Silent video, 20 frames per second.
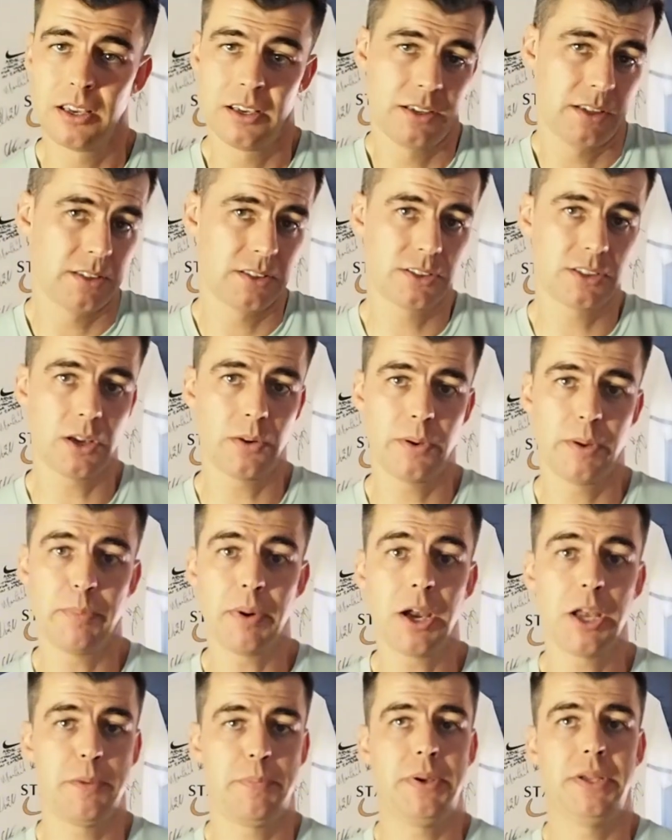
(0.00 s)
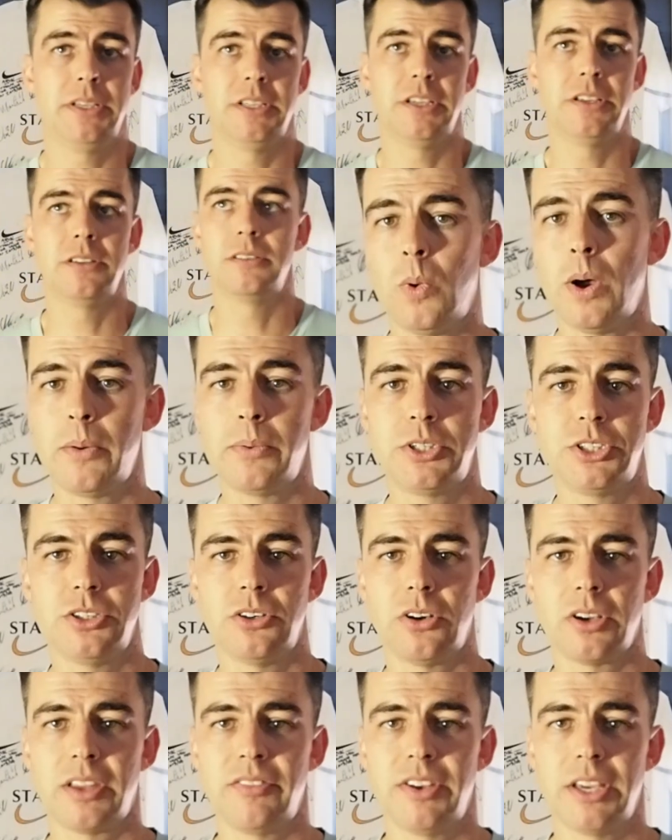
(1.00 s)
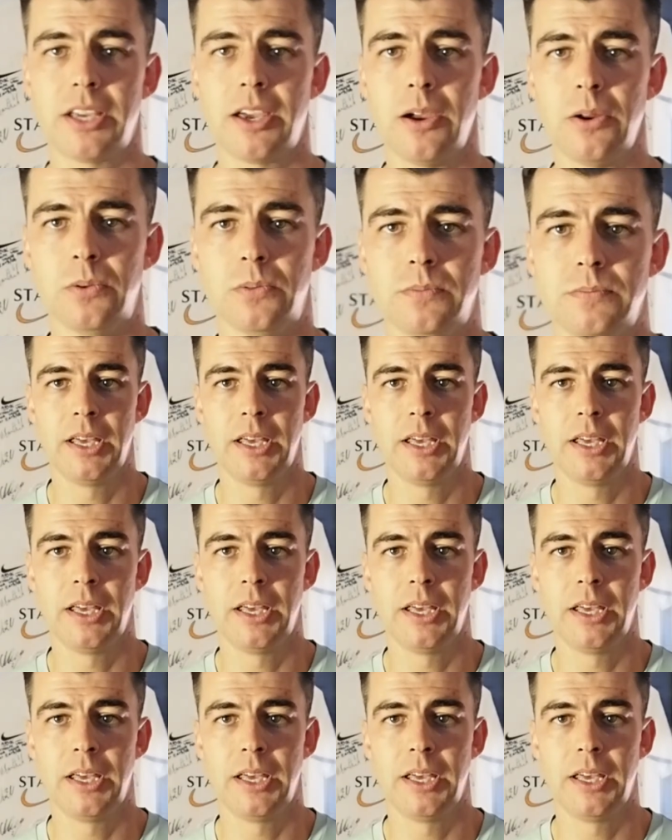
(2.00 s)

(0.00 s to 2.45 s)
So in my opinion, why would you not give it a go?